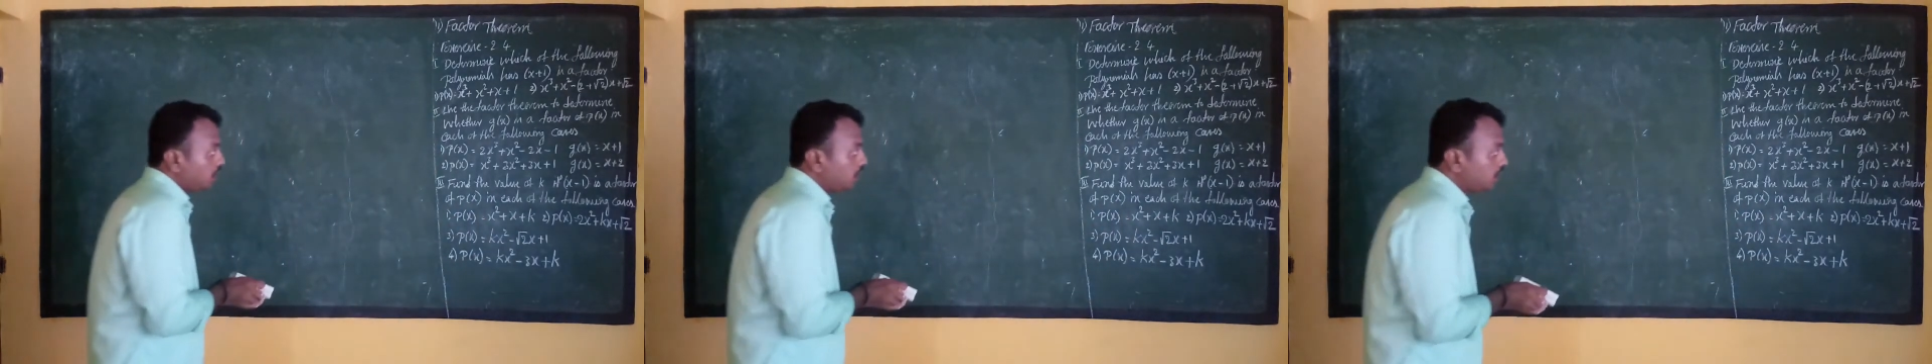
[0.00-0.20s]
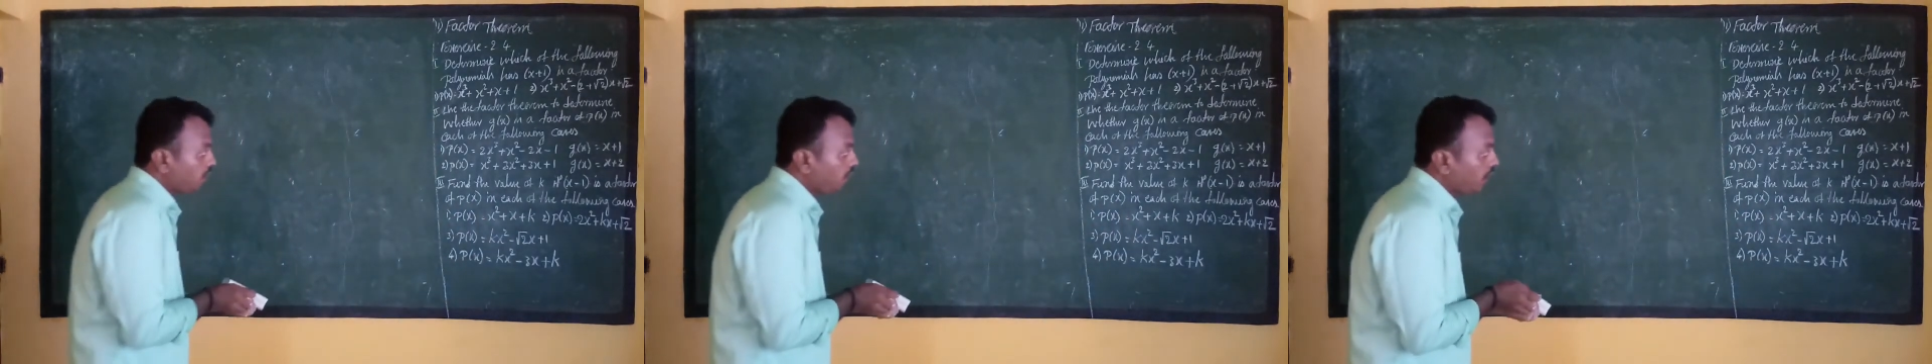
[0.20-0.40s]
1
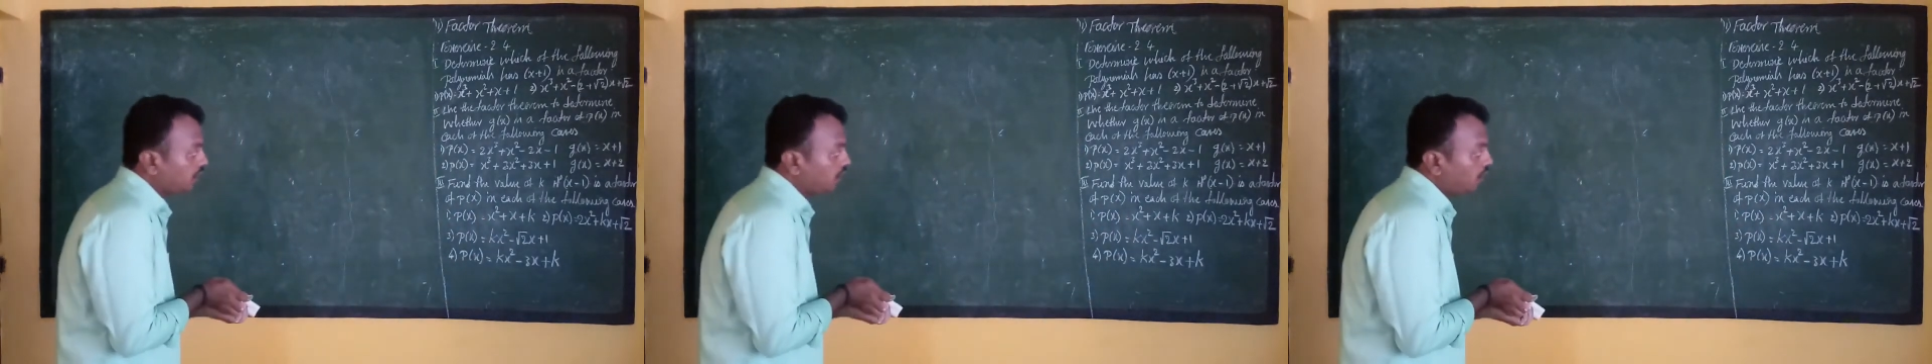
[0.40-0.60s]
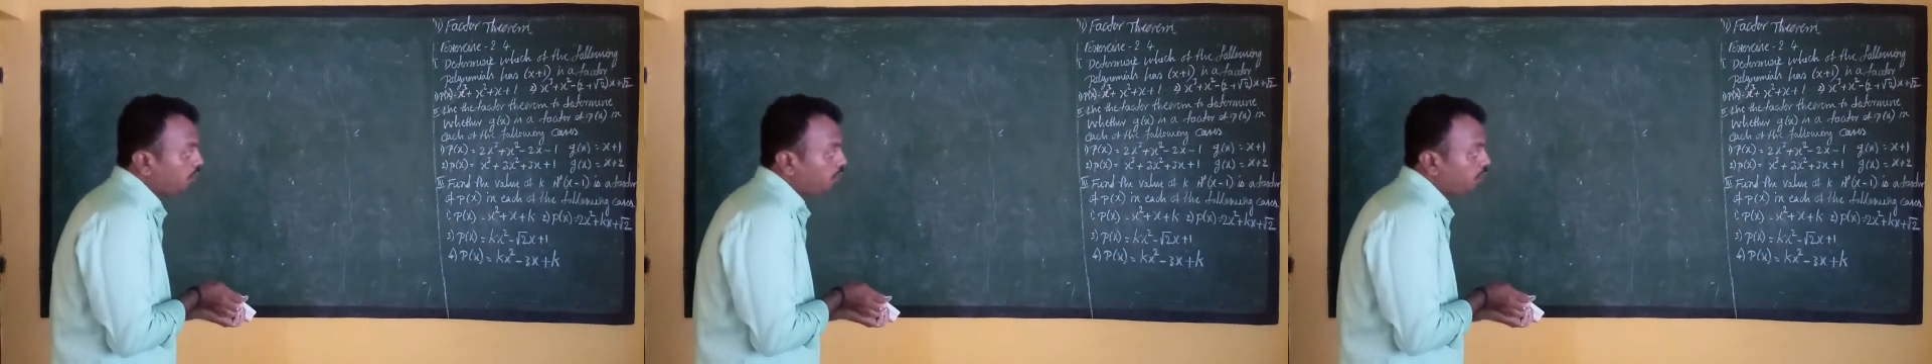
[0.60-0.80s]
is a
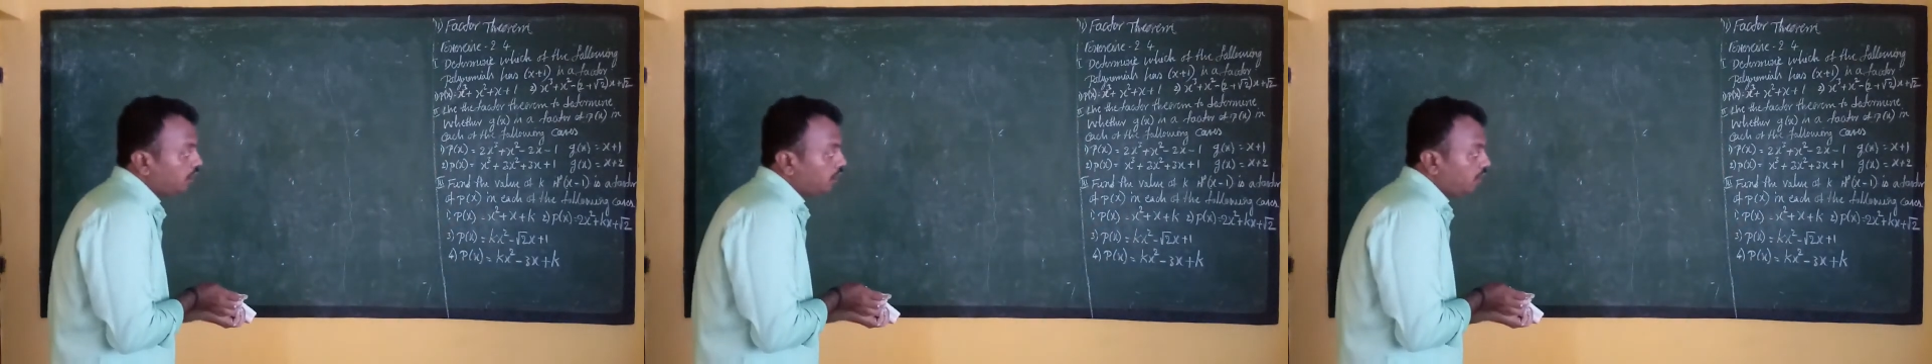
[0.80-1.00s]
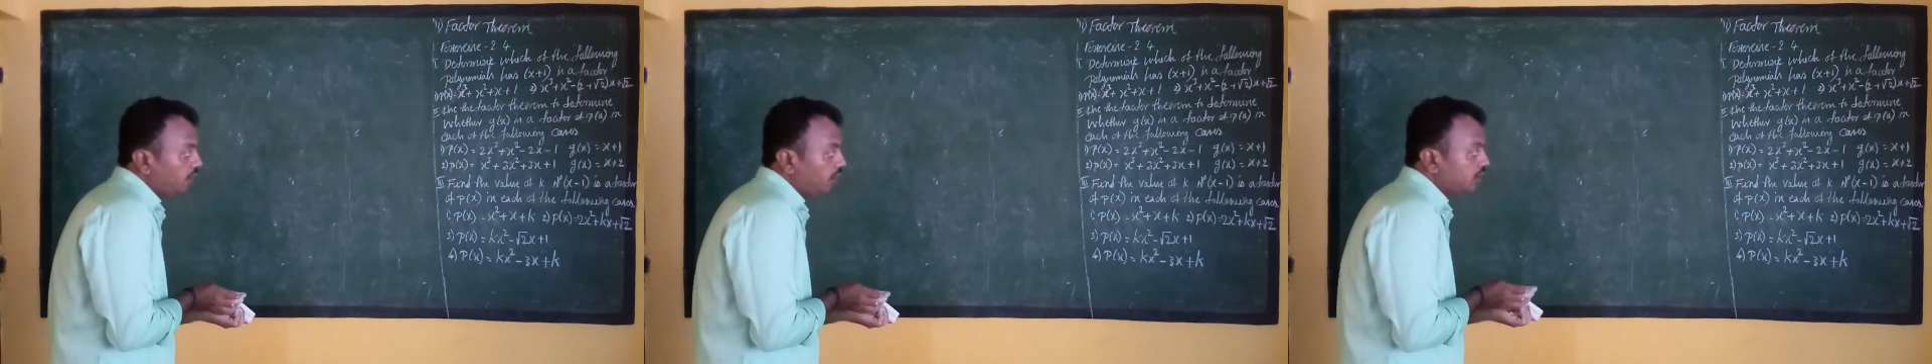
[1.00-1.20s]
factor of P
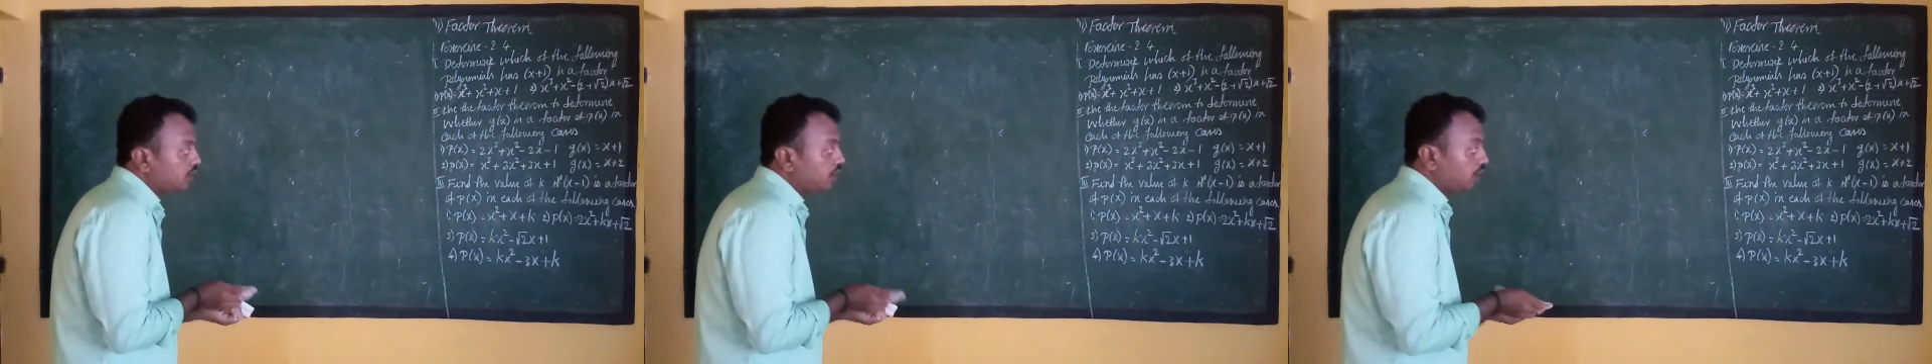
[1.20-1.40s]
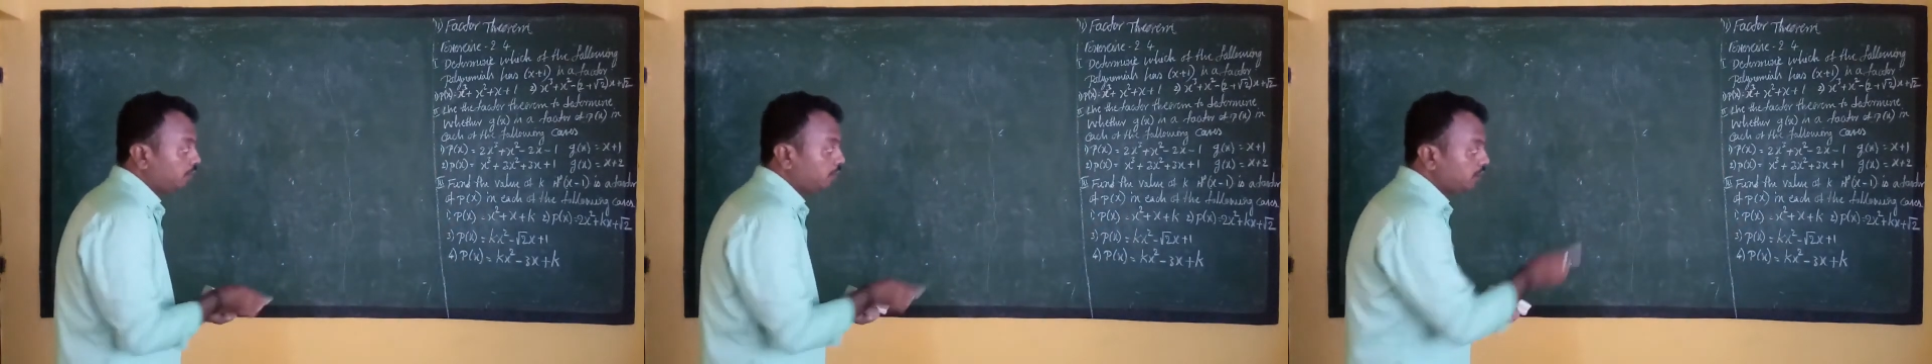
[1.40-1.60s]
of x,
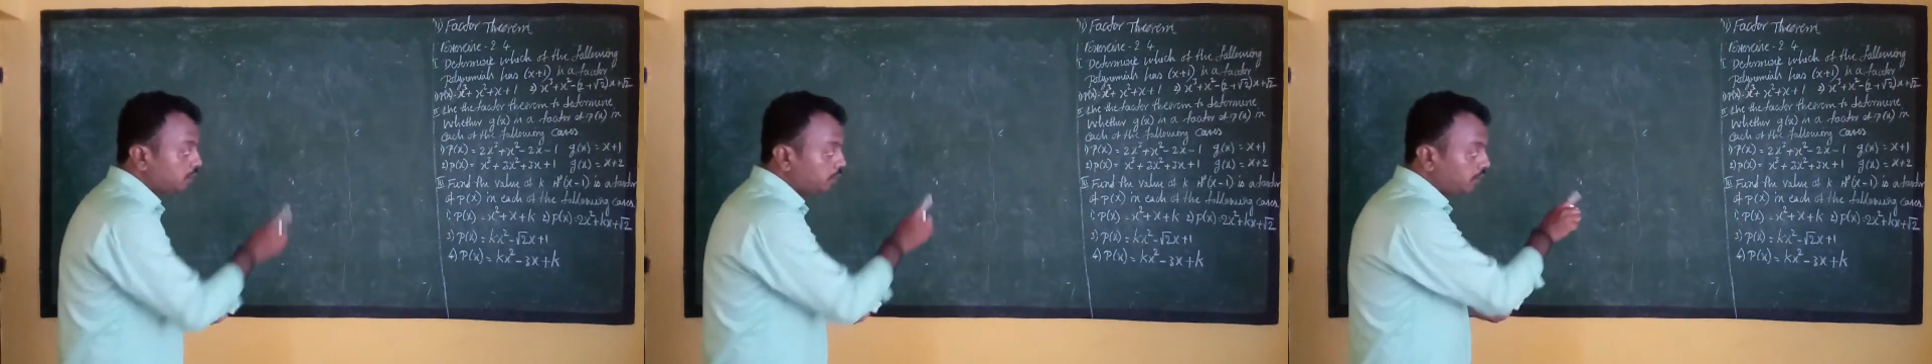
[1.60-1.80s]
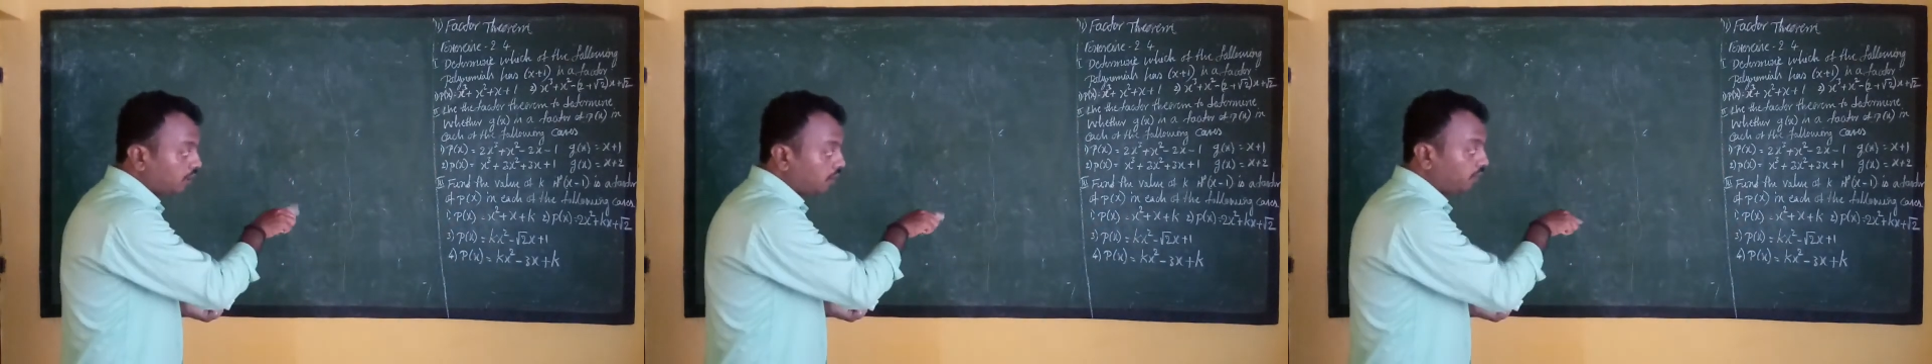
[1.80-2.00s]
that means
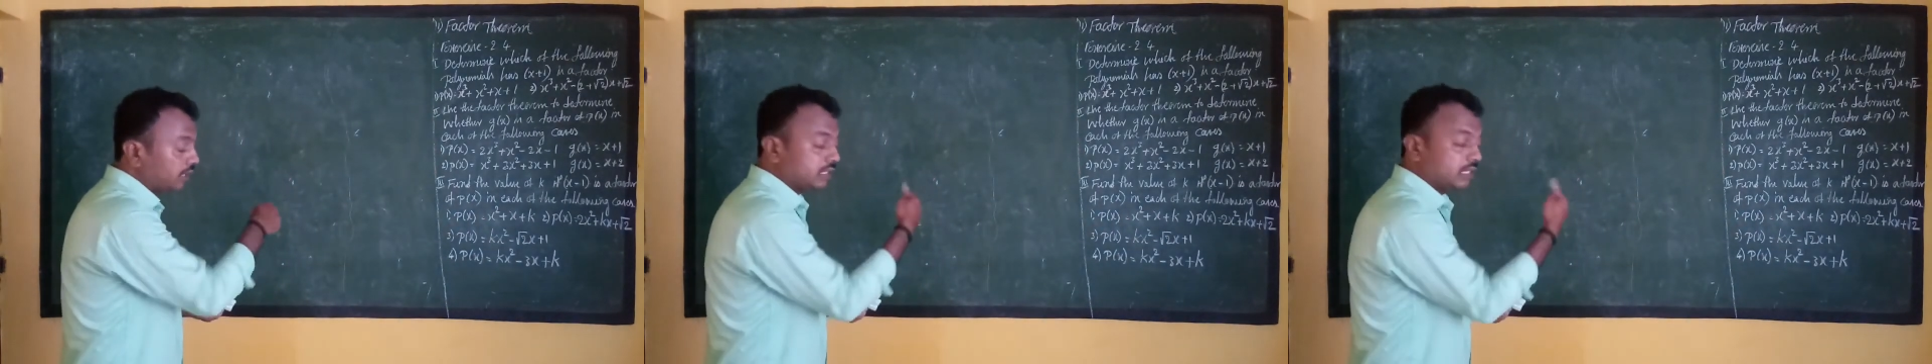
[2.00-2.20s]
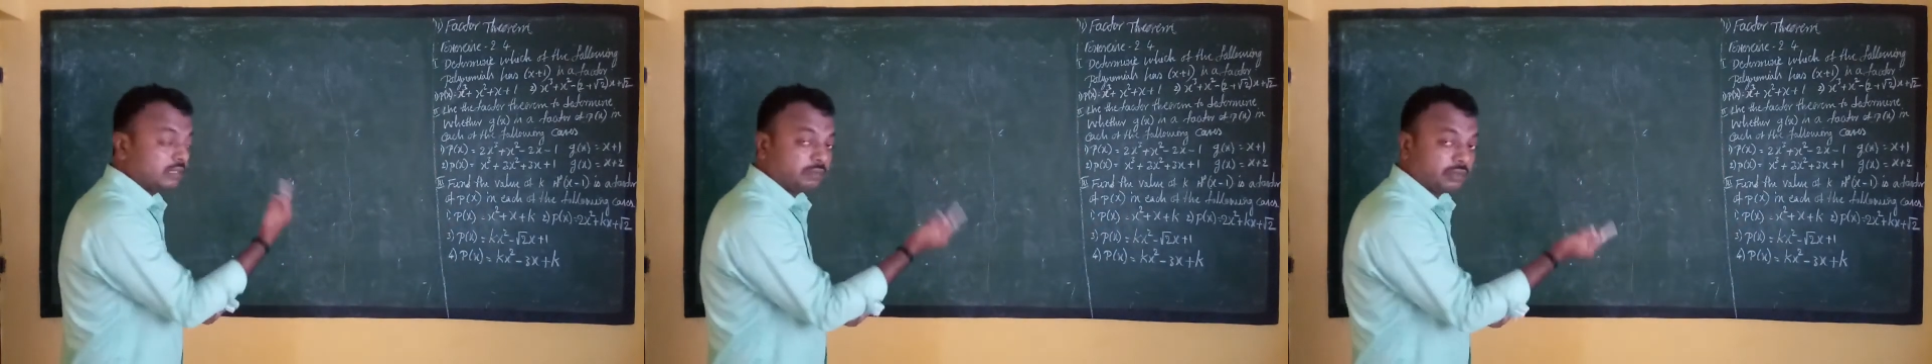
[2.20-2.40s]
P of x is